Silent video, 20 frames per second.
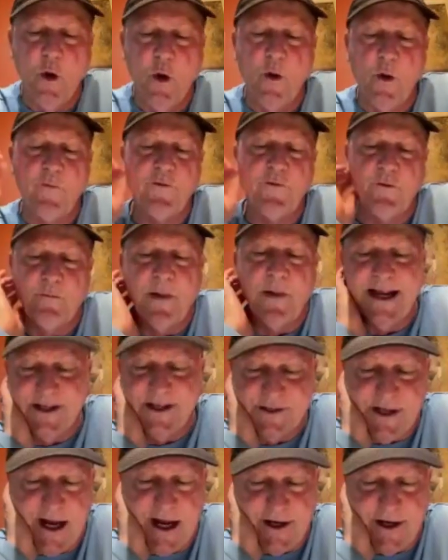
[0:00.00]
Or for my
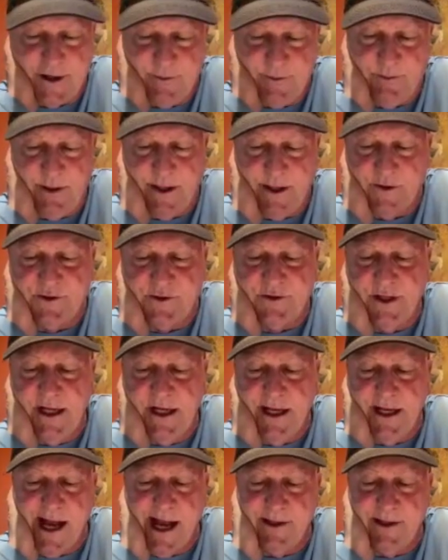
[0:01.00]
soccer players
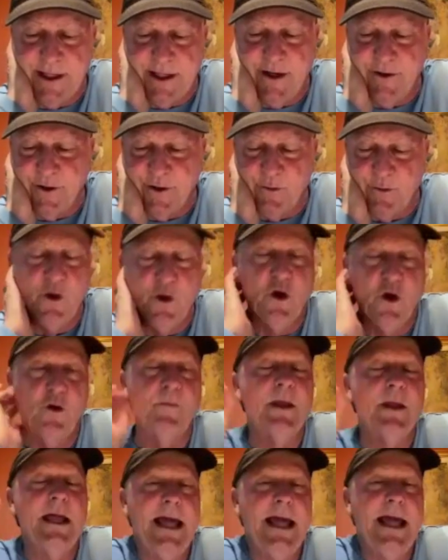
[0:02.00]
sitting out there in the
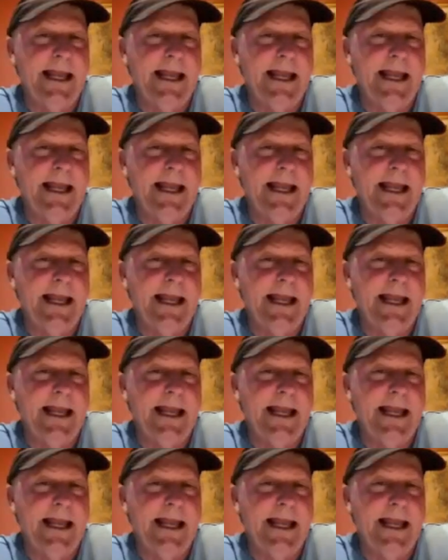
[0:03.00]
room,